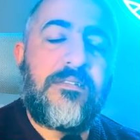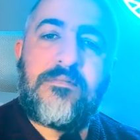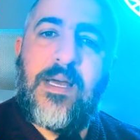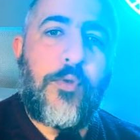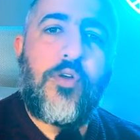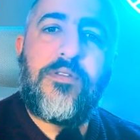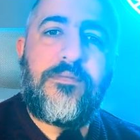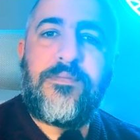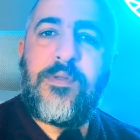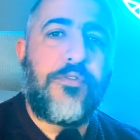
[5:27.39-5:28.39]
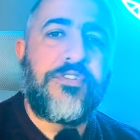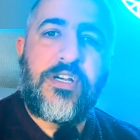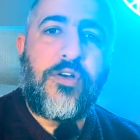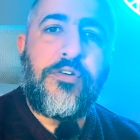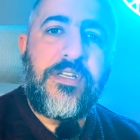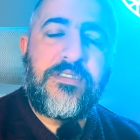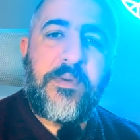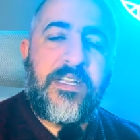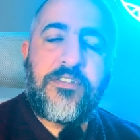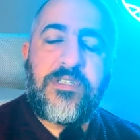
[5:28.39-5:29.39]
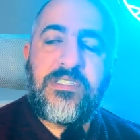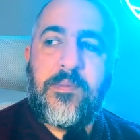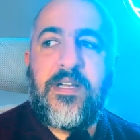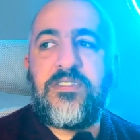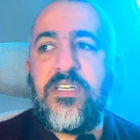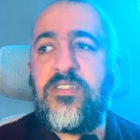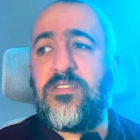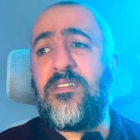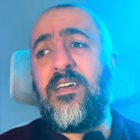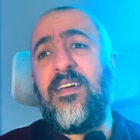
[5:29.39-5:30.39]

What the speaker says: I'm not the target audience by any stretch of the imagination.